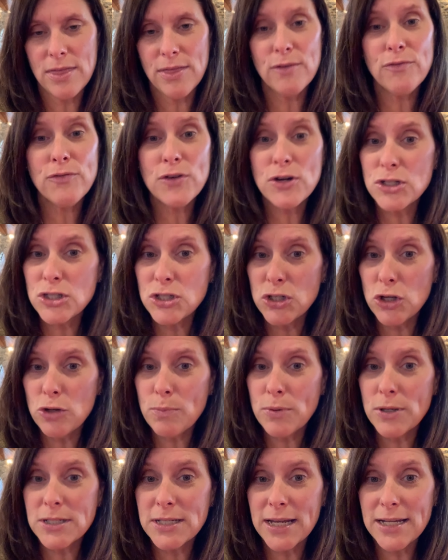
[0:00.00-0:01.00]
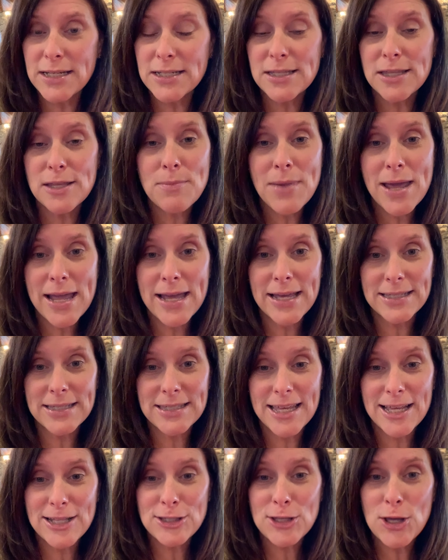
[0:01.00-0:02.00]
The first two pertain to the manse.
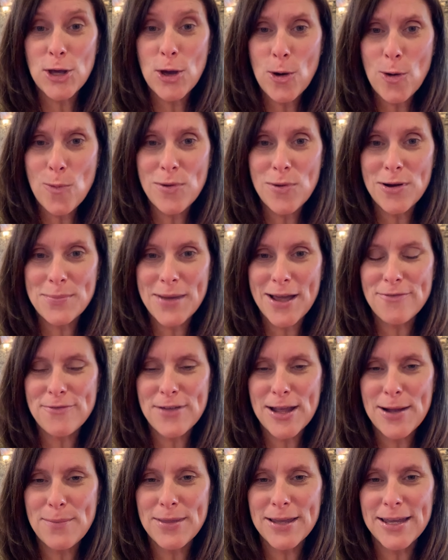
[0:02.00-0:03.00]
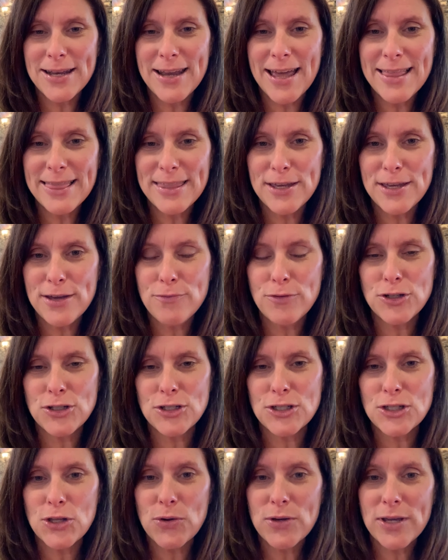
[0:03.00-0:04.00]
That's the home where my family and I live, which
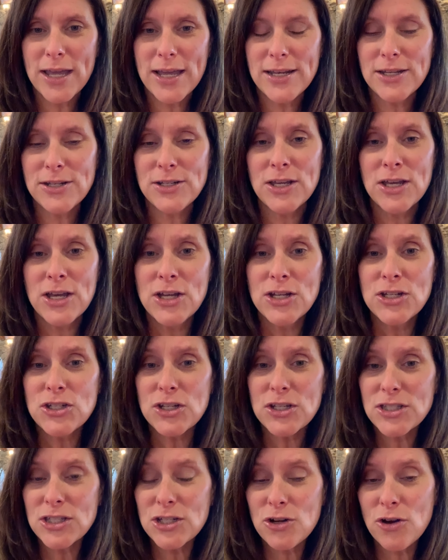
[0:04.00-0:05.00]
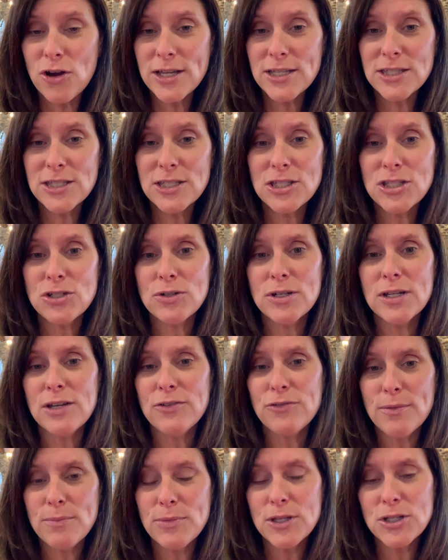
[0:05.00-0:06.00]
is located just across the street
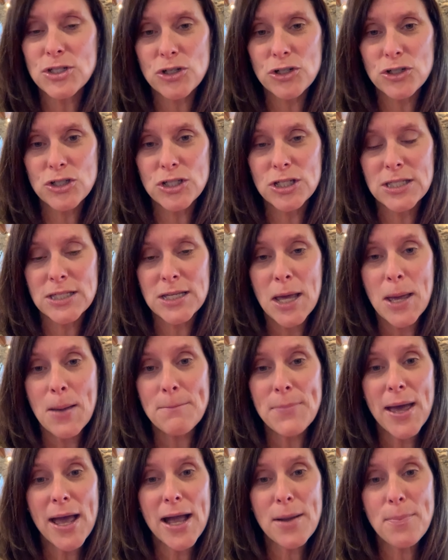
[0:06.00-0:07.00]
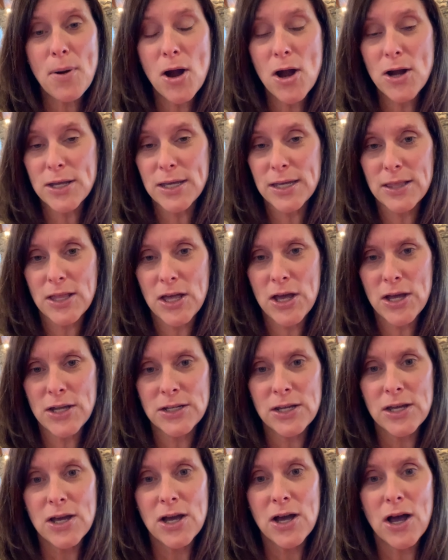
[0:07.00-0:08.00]
from the church's back parking lot
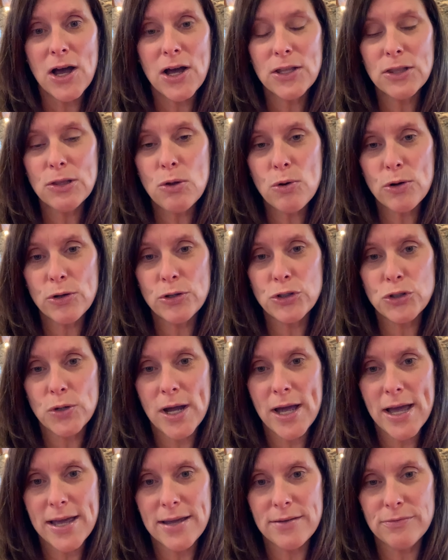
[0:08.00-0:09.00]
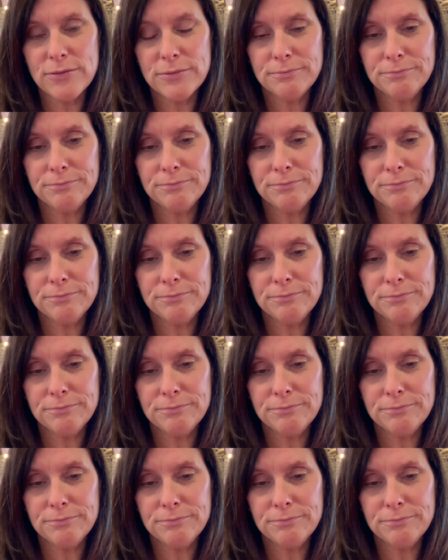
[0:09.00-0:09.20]
on Laurel Drive.